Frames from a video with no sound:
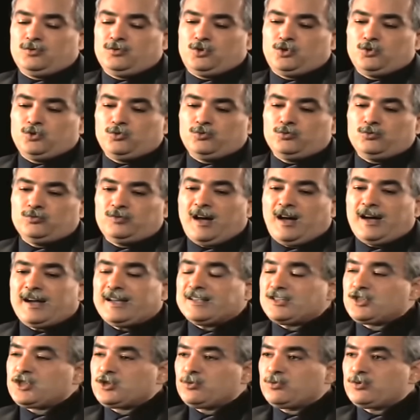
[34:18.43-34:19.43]
to
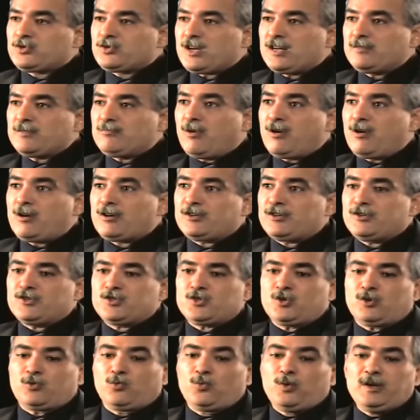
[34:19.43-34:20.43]
die as suicide
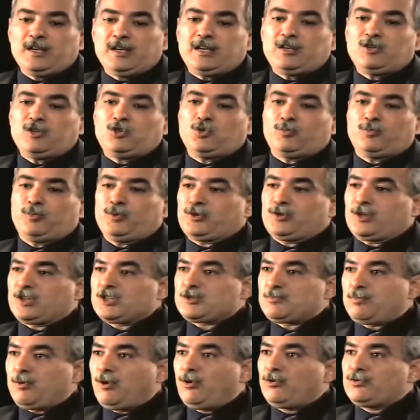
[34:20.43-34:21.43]
martyrs, willing to put
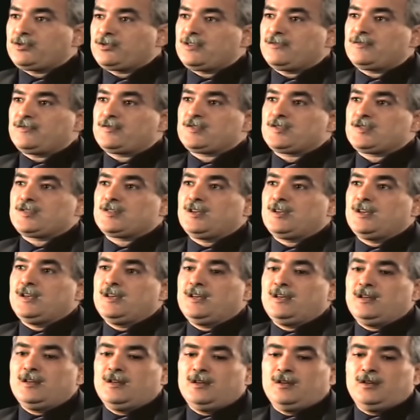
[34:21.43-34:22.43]
explosives.
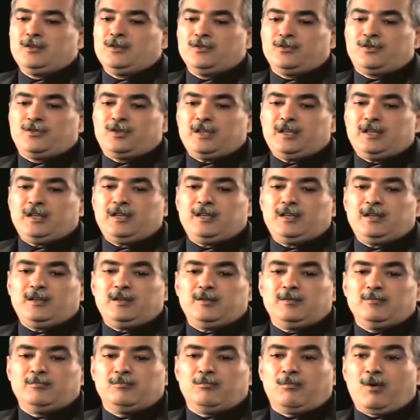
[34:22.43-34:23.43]

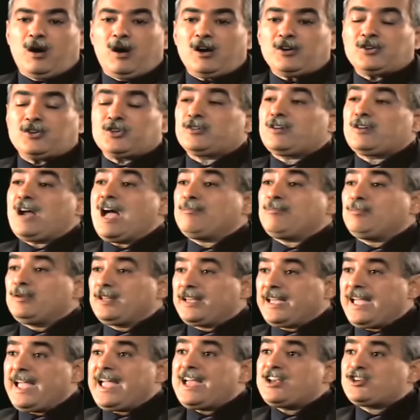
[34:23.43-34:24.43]
The martyr
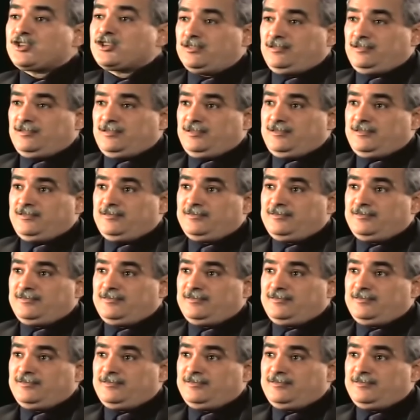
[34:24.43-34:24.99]
application